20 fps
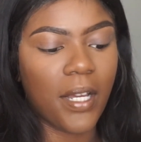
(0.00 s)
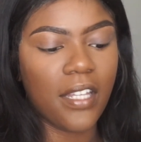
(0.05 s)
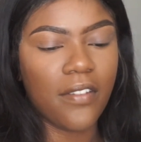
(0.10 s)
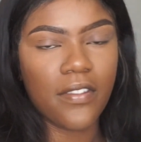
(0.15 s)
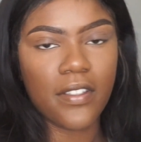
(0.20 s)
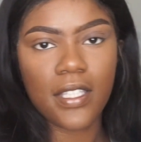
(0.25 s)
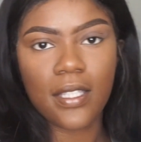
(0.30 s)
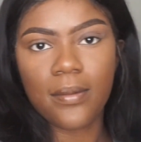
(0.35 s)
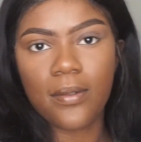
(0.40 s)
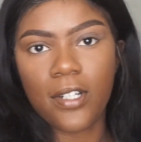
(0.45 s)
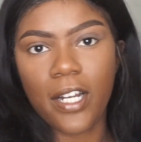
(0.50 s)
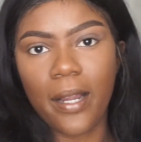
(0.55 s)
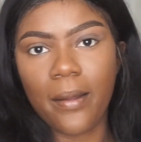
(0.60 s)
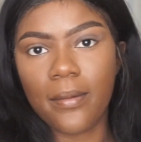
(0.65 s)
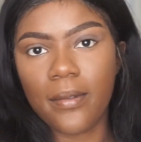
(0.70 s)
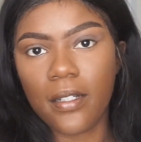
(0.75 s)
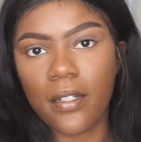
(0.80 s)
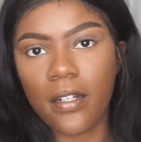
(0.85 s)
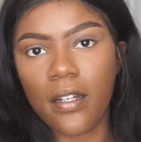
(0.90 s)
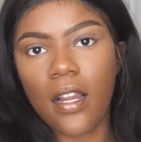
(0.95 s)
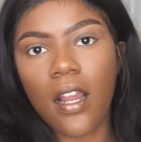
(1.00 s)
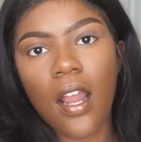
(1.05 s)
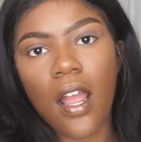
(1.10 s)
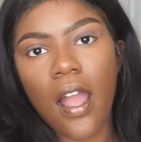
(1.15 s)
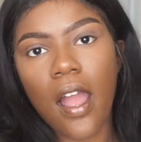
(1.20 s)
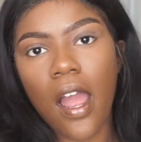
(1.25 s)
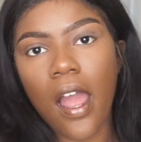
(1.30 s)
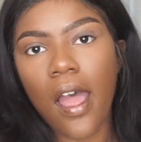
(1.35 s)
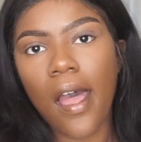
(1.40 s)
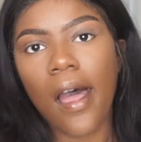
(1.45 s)
I even subscribed to her?
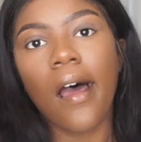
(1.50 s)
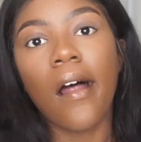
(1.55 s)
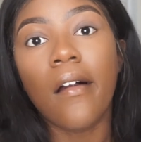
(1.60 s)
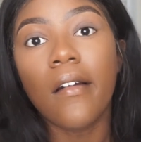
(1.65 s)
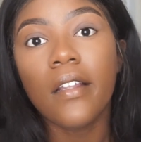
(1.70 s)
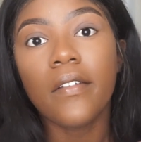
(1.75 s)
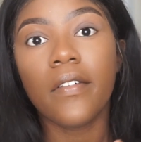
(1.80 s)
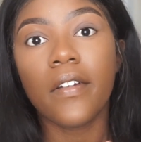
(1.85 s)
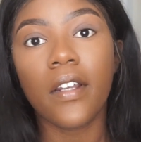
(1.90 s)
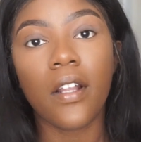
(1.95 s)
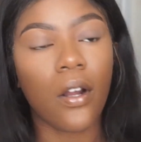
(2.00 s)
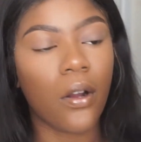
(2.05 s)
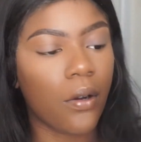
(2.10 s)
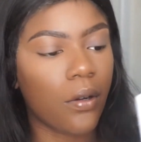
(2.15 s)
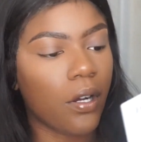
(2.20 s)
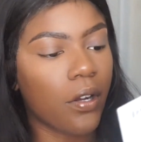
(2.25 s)
I don't even know.